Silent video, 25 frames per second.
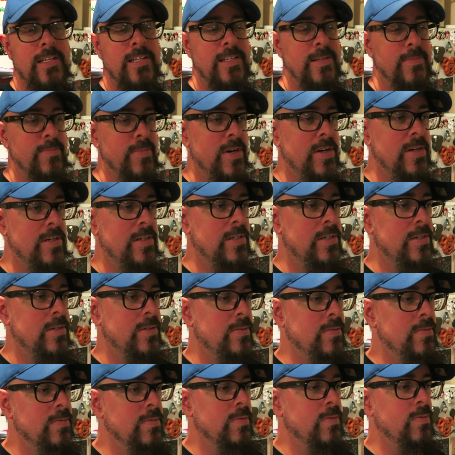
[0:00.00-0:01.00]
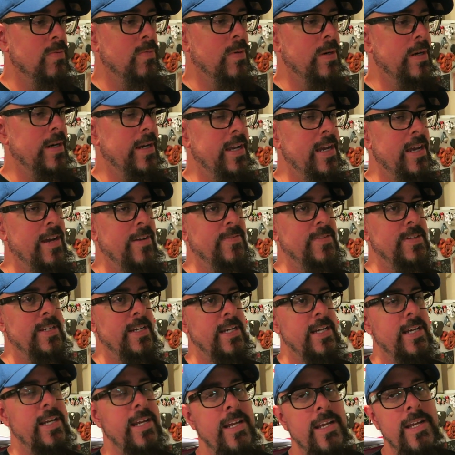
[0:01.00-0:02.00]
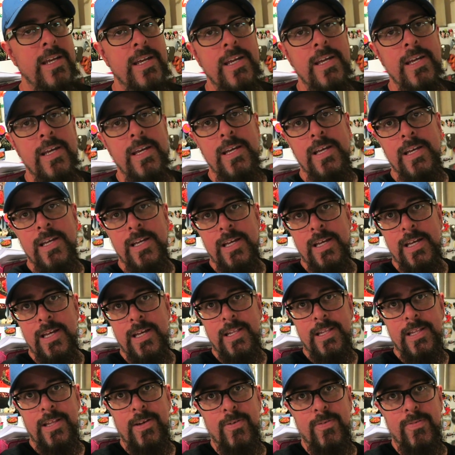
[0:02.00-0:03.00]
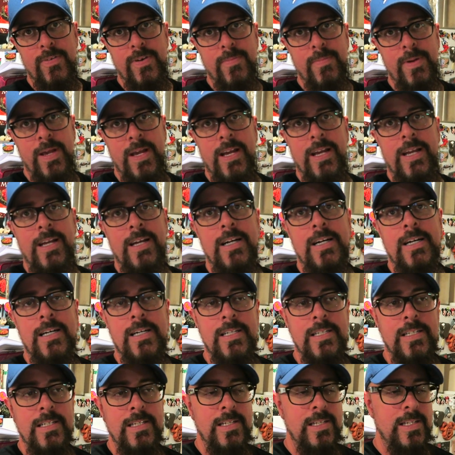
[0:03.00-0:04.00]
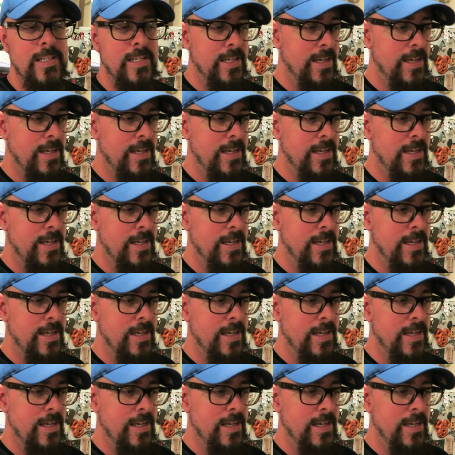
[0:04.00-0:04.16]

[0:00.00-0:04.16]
Tomorrow, work half day and over to MegaCon.